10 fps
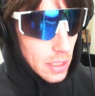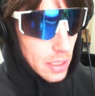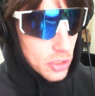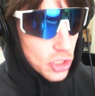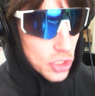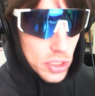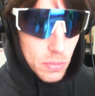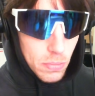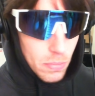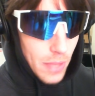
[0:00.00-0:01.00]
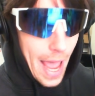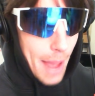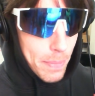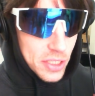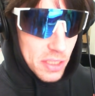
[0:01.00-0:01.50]
just
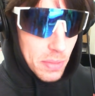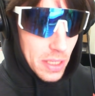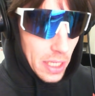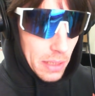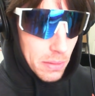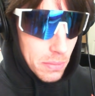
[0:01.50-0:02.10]
happens to be lean.